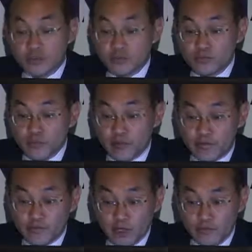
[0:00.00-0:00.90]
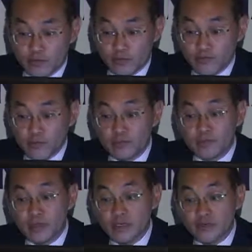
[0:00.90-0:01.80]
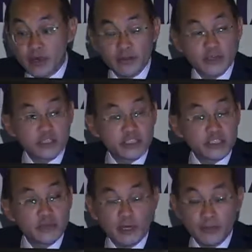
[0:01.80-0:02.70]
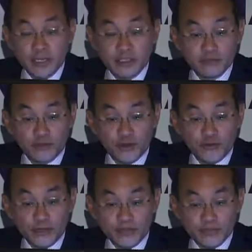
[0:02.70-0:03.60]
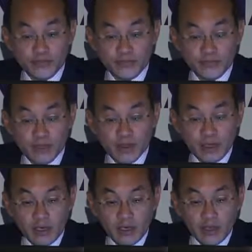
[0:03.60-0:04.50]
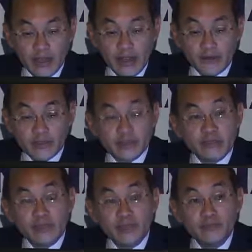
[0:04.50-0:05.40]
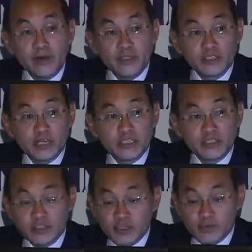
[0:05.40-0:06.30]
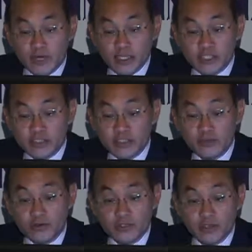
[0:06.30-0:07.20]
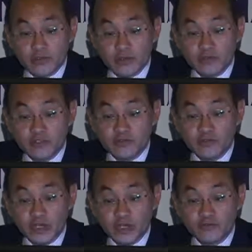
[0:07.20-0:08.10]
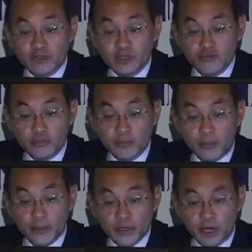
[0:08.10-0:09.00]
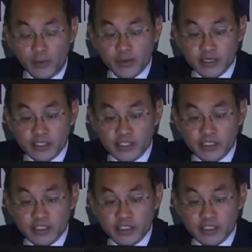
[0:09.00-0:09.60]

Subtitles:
supravalvular level with greater than 60 millimeters mercury. And in most cases, those patients that also have severe residual pulmonary incompetence.